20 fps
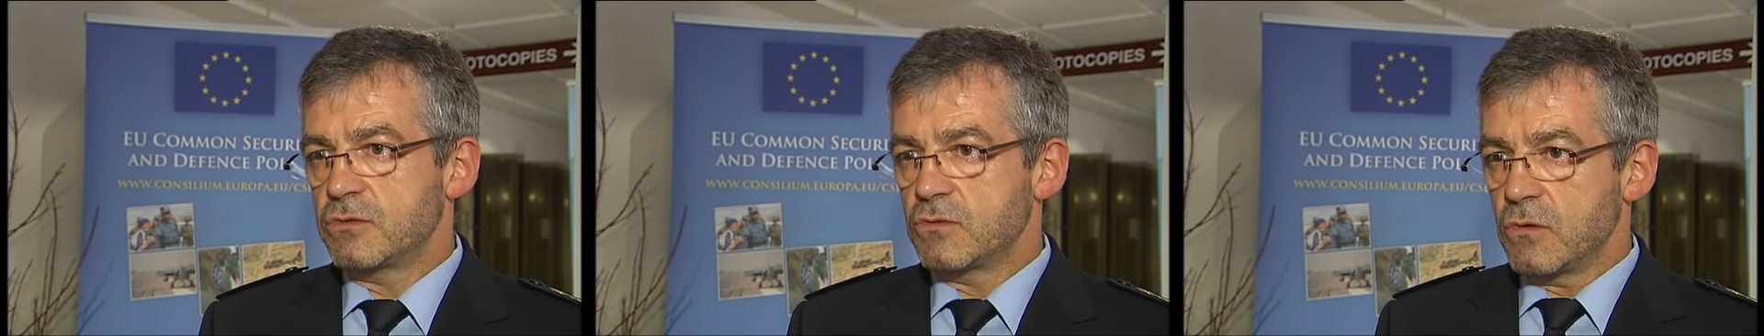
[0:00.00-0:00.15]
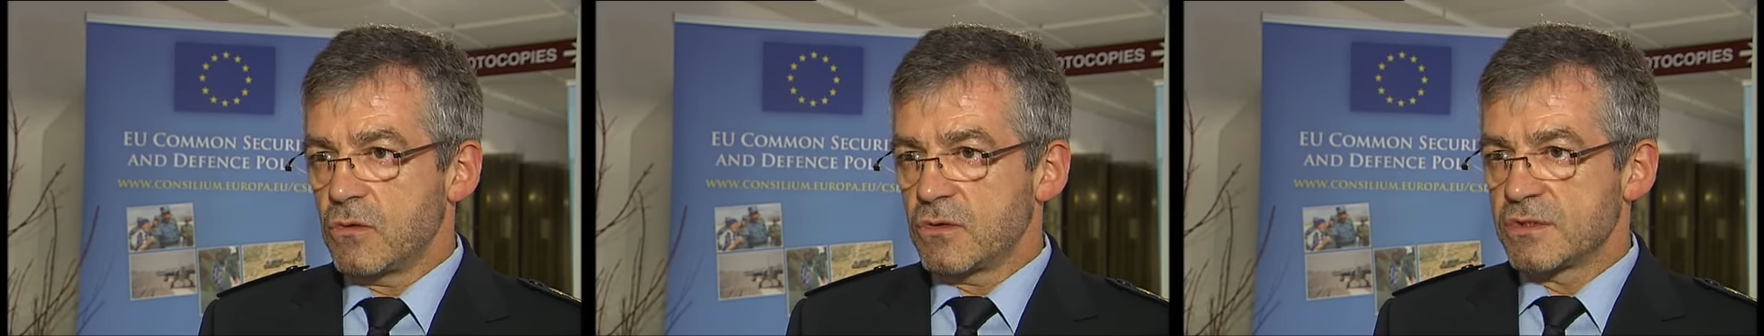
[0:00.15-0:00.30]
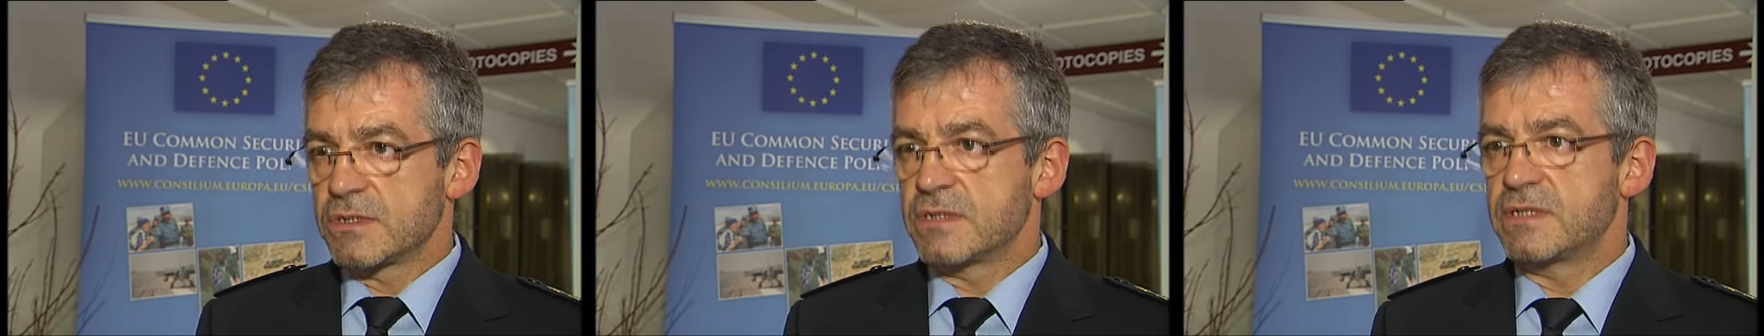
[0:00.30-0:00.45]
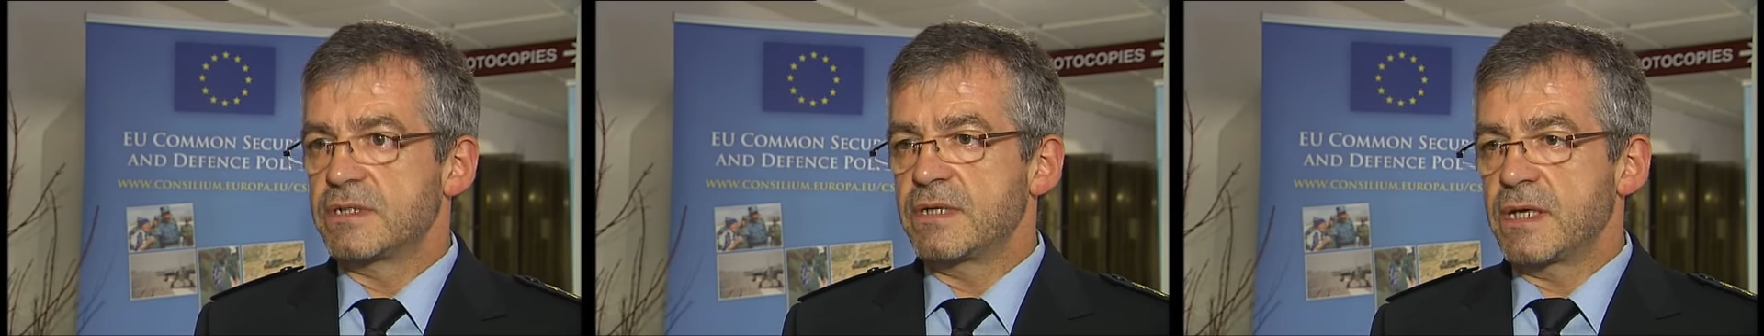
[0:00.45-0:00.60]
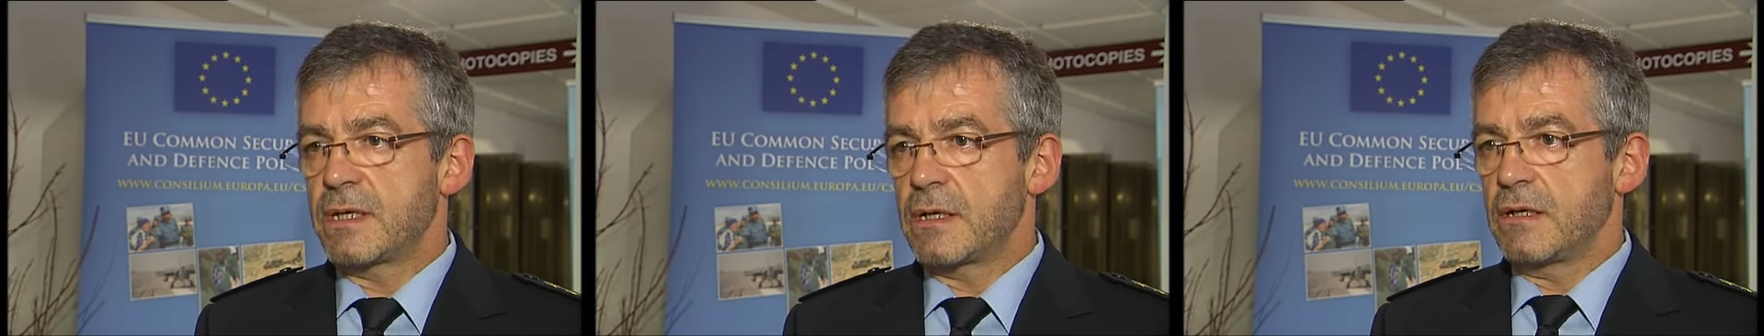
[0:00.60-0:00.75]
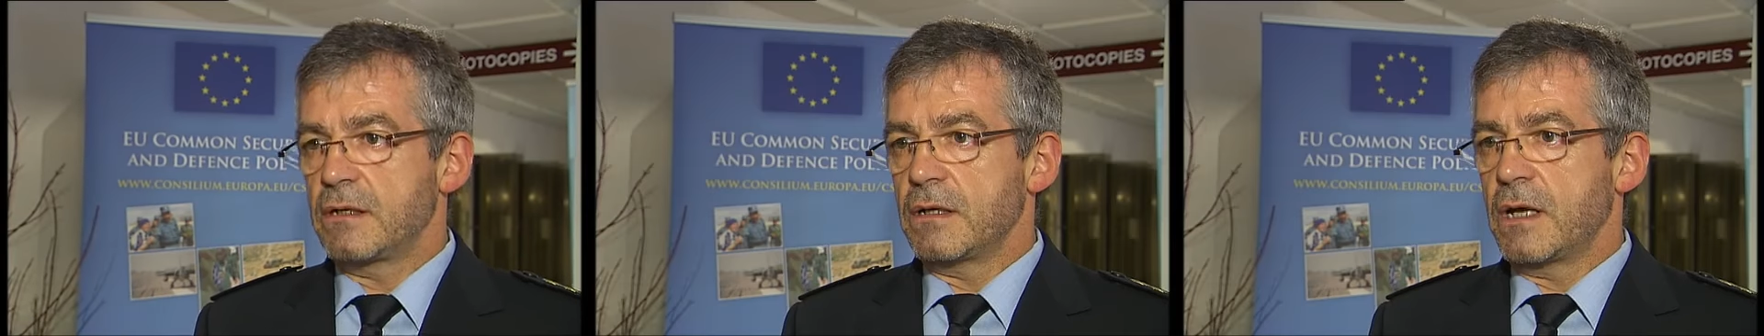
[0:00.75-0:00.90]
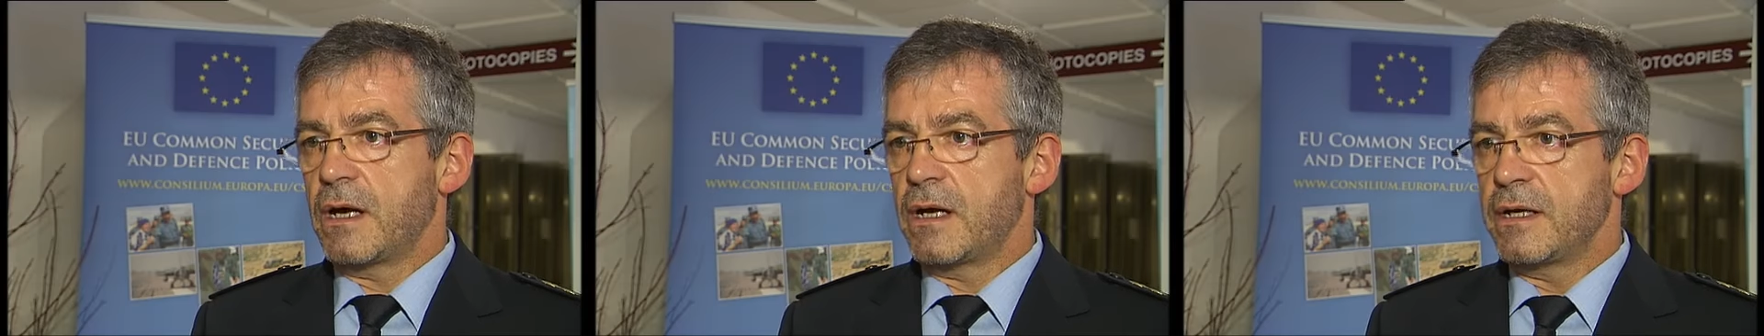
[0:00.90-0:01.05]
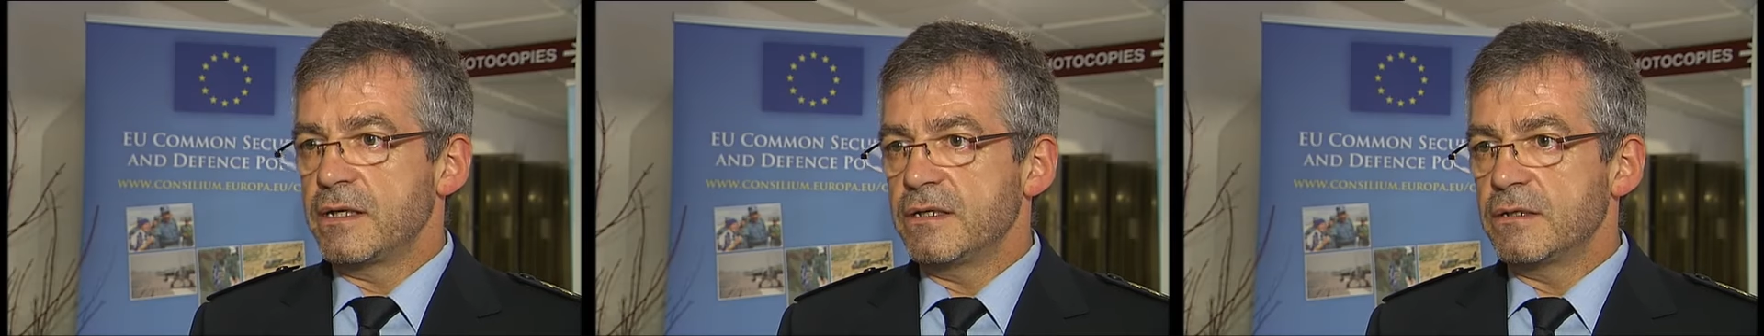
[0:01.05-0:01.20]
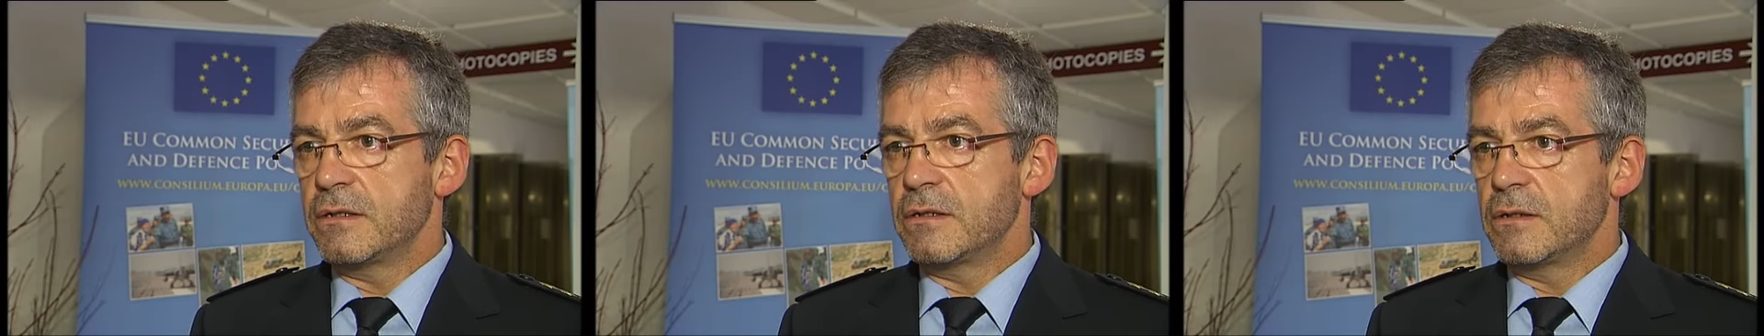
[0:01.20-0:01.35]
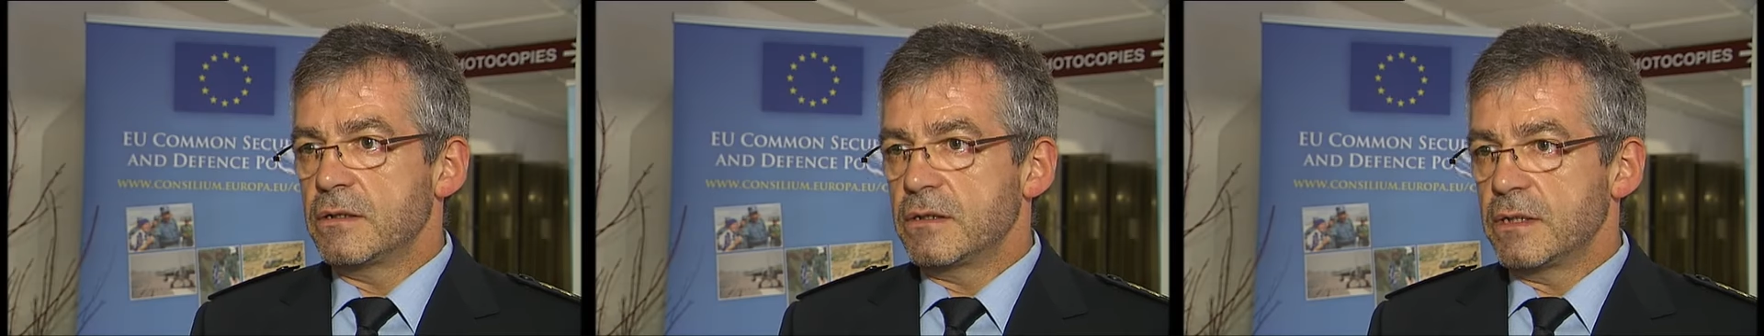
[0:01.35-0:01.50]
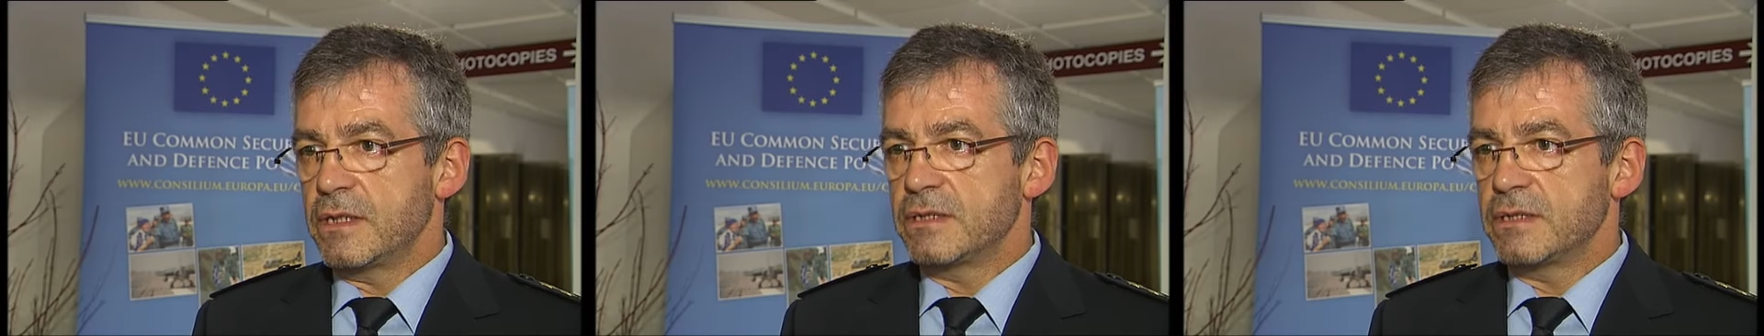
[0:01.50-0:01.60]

to also tackle higher